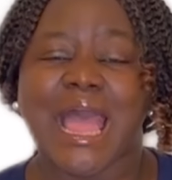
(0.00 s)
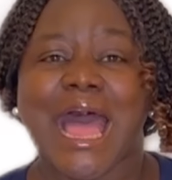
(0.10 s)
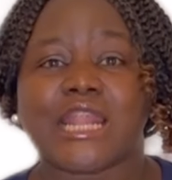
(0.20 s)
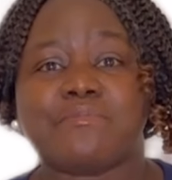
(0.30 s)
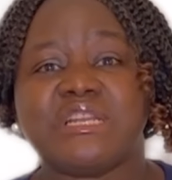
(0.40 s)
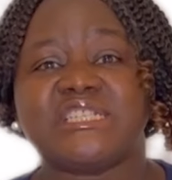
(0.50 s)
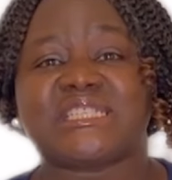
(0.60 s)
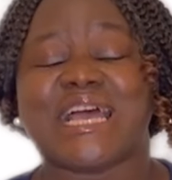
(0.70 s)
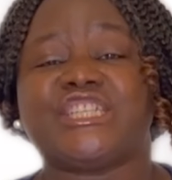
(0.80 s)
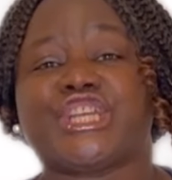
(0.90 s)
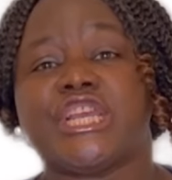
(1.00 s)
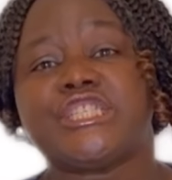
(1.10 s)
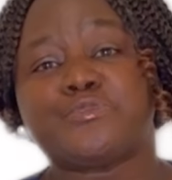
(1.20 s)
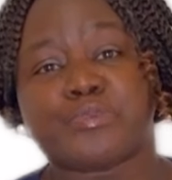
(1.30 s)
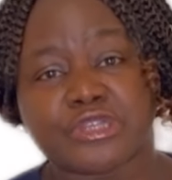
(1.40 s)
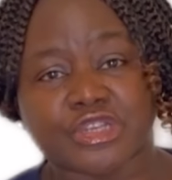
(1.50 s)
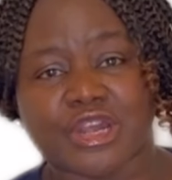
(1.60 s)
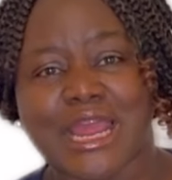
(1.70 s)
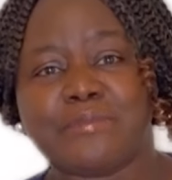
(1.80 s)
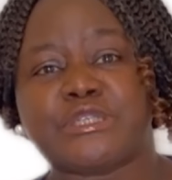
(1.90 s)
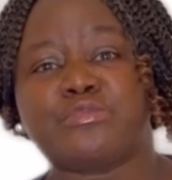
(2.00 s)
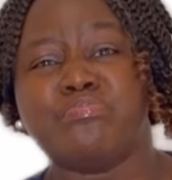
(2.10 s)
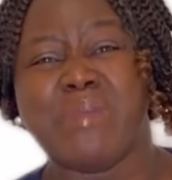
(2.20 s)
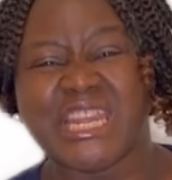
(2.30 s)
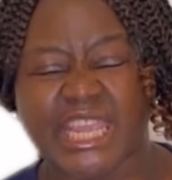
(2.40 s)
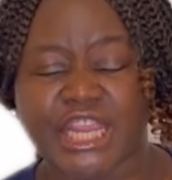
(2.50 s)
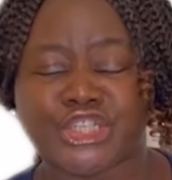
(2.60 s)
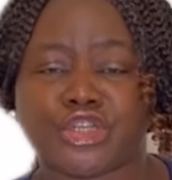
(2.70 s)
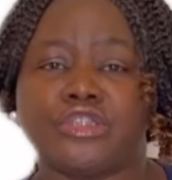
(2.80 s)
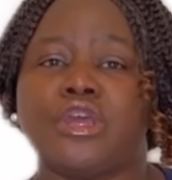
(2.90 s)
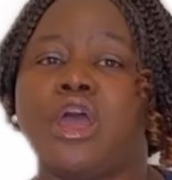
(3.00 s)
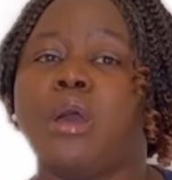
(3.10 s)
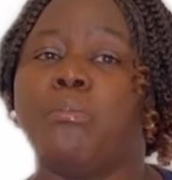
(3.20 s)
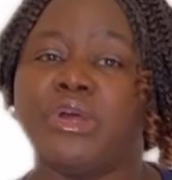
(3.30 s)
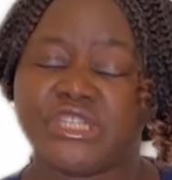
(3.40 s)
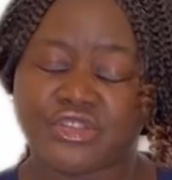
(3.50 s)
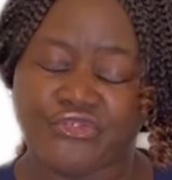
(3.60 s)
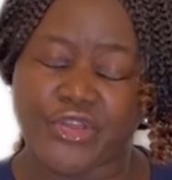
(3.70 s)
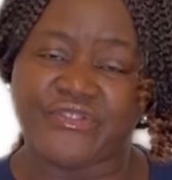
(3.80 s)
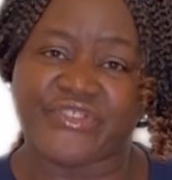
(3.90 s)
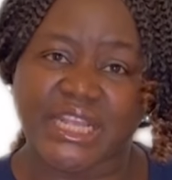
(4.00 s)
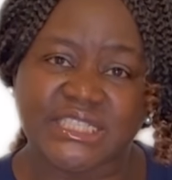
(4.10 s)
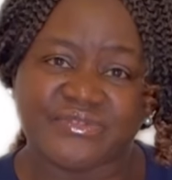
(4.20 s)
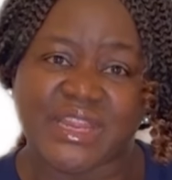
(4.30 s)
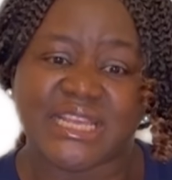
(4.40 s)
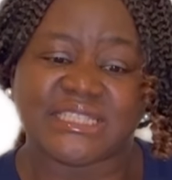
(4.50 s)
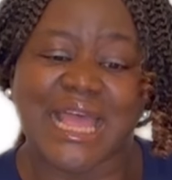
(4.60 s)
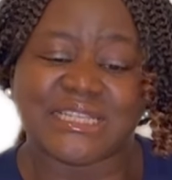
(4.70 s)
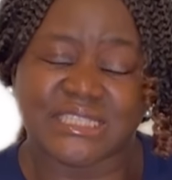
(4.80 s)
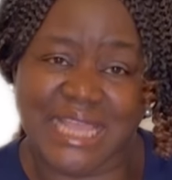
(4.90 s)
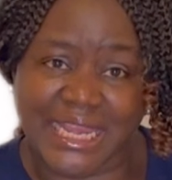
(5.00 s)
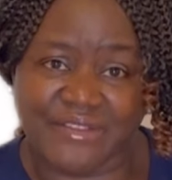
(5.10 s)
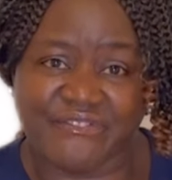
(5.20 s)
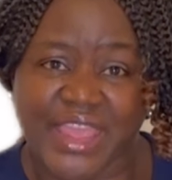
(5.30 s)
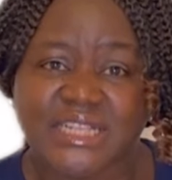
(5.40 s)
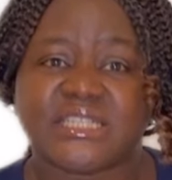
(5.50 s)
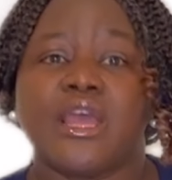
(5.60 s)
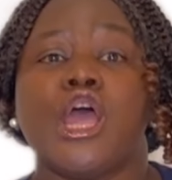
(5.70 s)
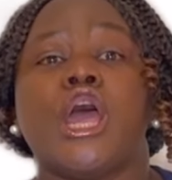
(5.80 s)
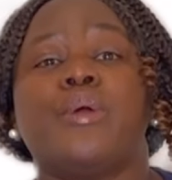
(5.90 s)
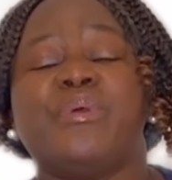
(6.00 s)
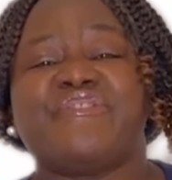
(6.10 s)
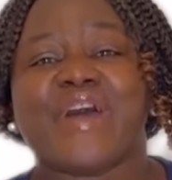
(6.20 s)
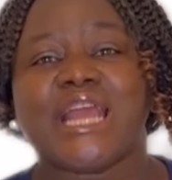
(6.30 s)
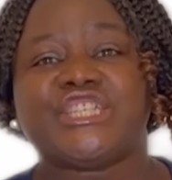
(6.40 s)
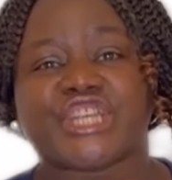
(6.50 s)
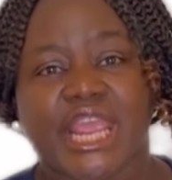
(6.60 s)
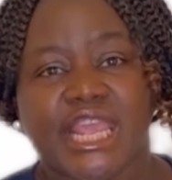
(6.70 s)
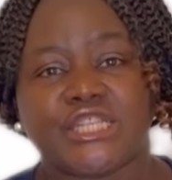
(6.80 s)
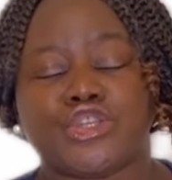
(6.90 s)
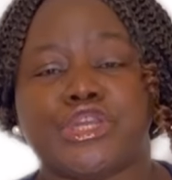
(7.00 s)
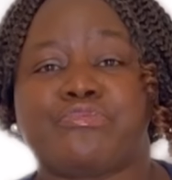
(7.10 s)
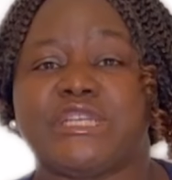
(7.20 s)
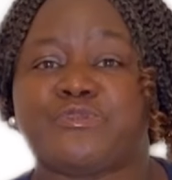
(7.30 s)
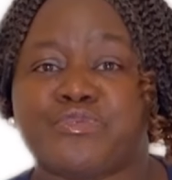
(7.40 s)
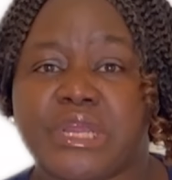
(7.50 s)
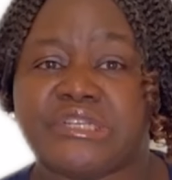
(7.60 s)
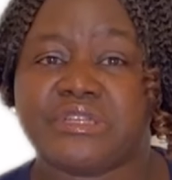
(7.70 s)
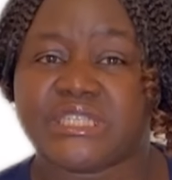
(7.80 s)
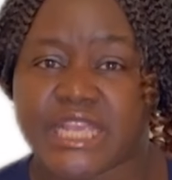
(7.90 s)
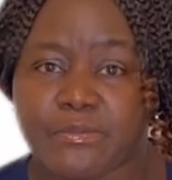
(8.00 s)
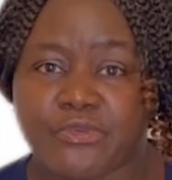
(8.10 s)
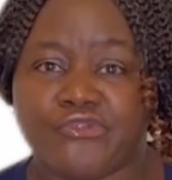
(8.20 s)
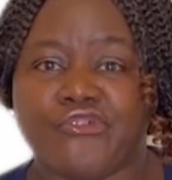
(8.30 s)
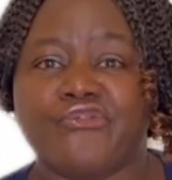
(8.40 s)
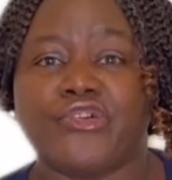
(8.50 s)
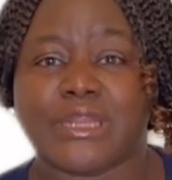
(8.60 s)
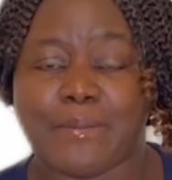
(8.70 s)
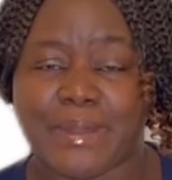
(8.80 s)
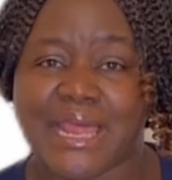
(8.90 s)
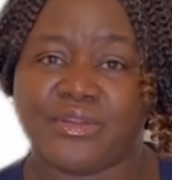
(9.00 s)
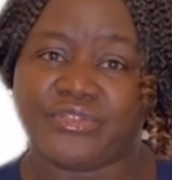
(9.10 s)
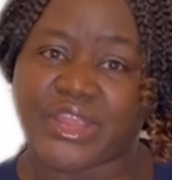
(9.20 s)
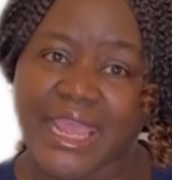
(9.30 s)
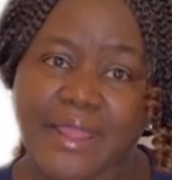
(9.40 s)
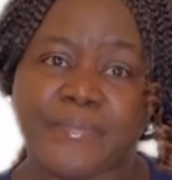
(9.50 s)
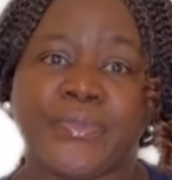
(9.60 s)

Administer J's prescribed medication. Monitor for effectiveness and side effects. Refer J to the respiratory team for further plan of care.